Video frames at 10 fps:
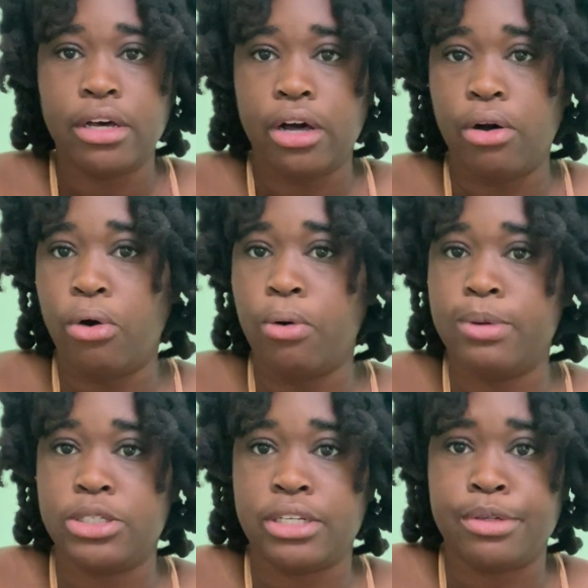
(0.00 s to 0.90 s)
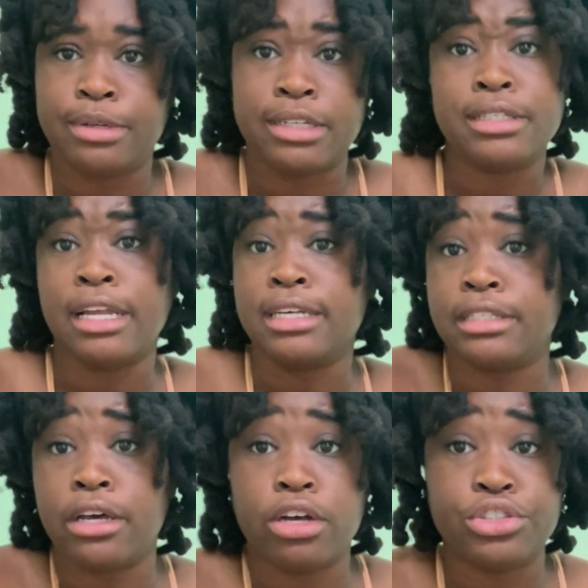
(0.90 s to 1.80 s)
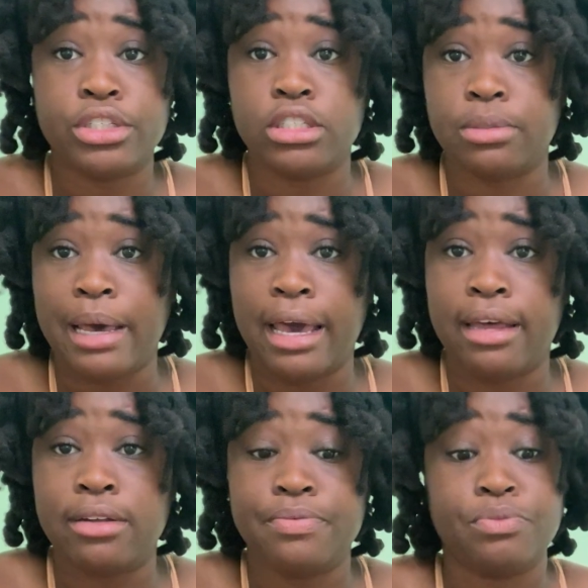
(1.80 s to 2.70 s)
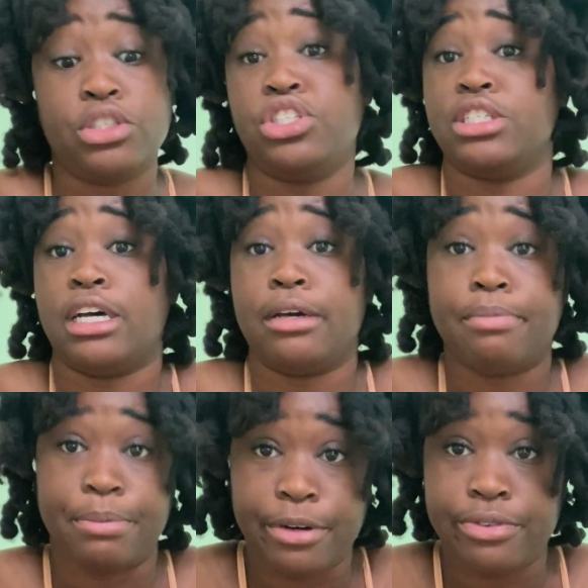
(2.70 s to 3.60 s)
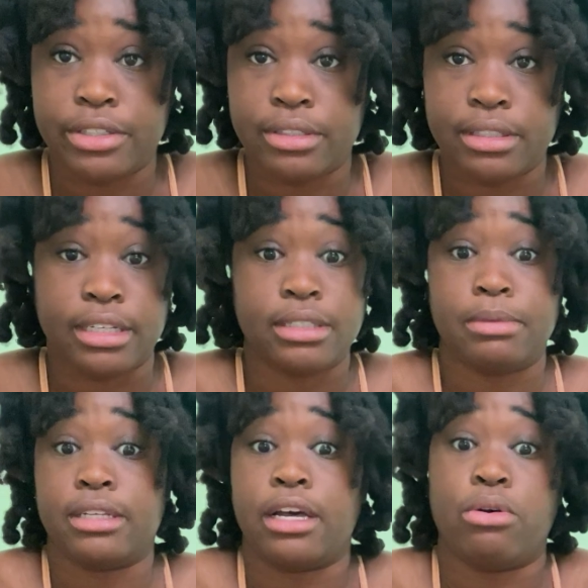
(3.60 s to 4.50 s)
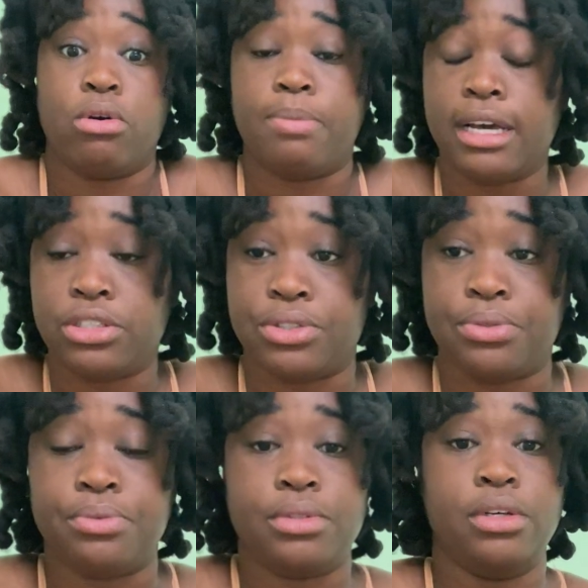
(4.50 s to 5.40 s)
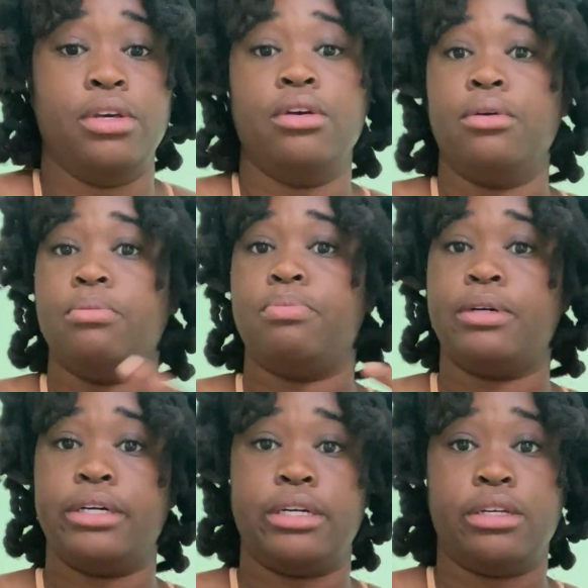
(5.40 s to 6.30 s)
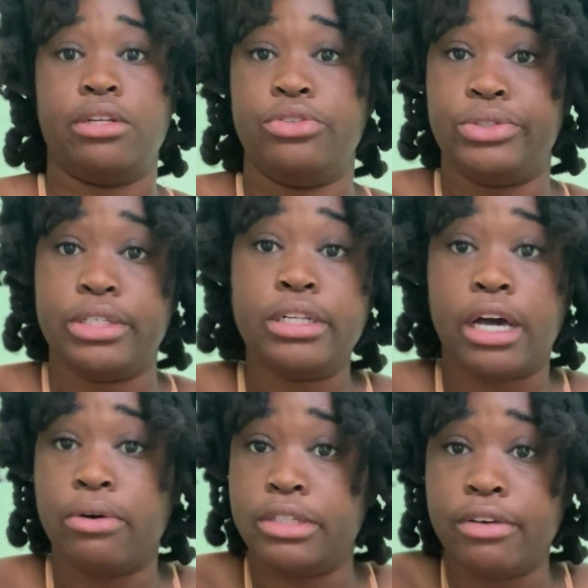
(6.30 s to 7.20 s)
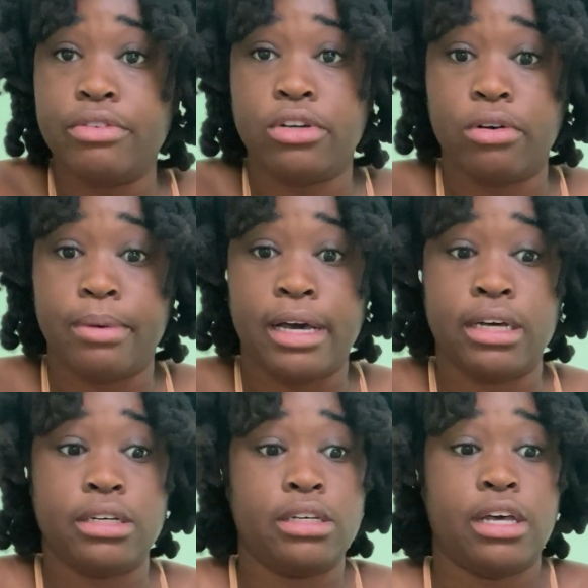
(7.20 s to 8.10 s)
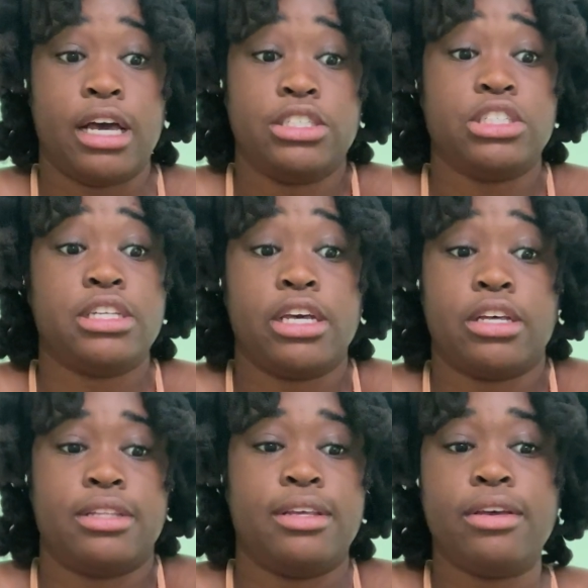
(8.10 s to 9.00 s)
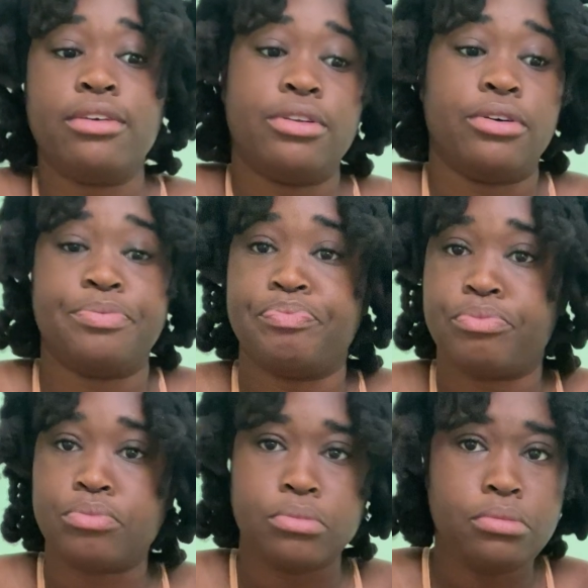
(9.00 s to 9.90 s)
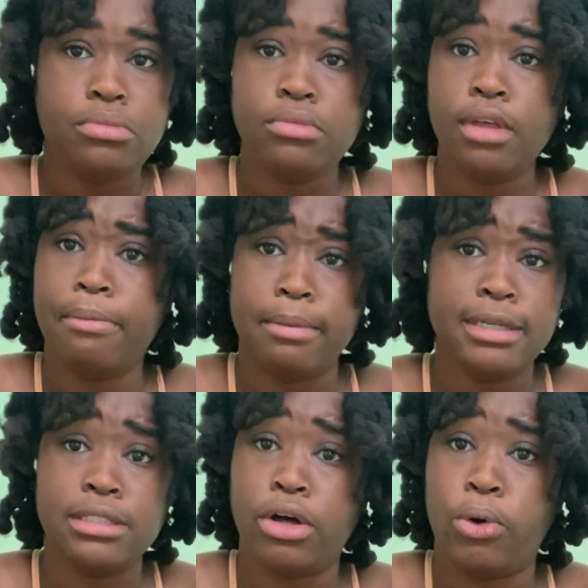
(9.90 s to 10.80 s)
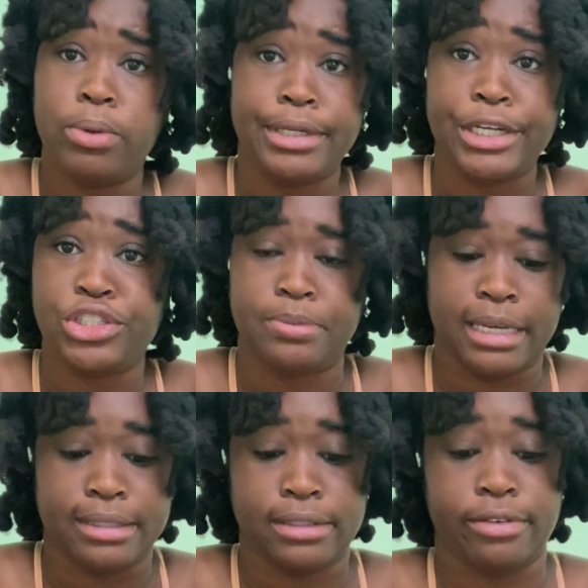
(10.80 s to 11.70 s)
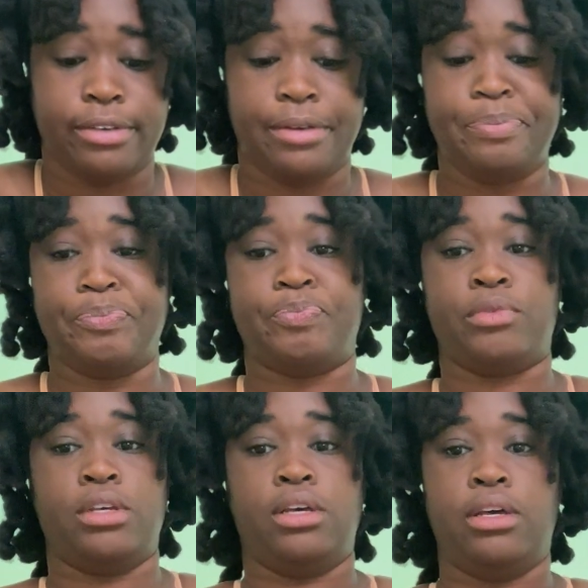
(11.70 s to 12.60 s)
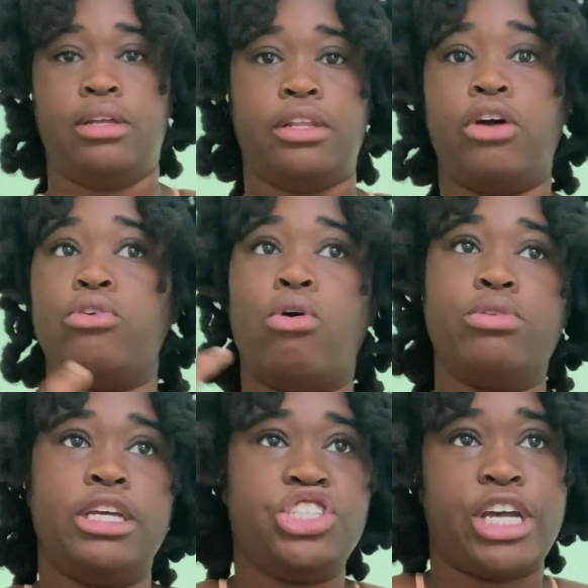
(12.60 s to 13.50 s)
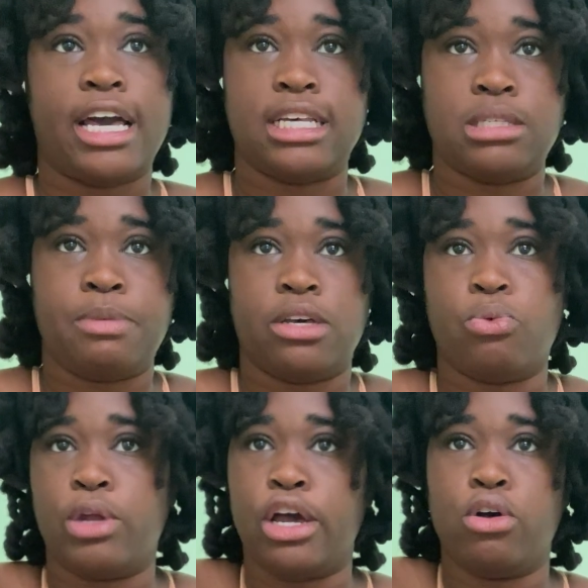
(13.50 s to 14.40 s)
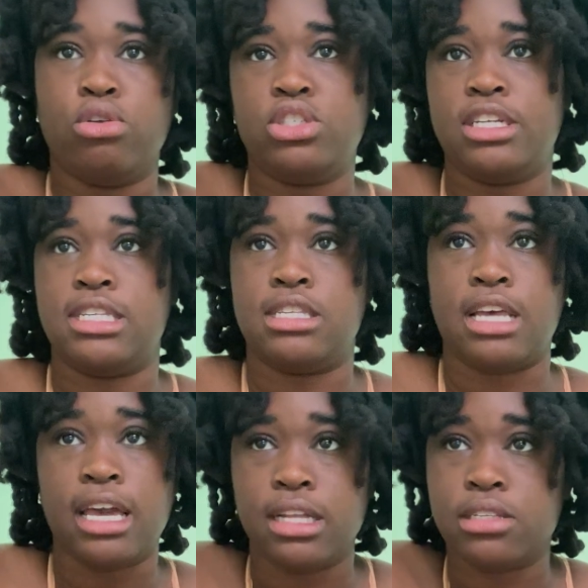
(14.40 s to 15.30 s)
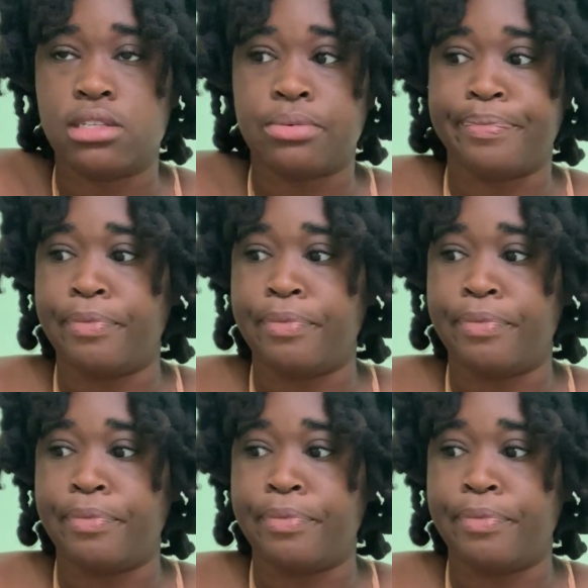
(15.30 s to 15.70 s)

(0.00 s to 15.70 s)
a whole bunch of nature-based. Not saying Australia is bad. Just not my preference. Not something that I'll go back to. But New Zealand, I would definitely go back. I just like, you know, maybe it's the whole nature base of it. The whole nature aspect. When I go to the States,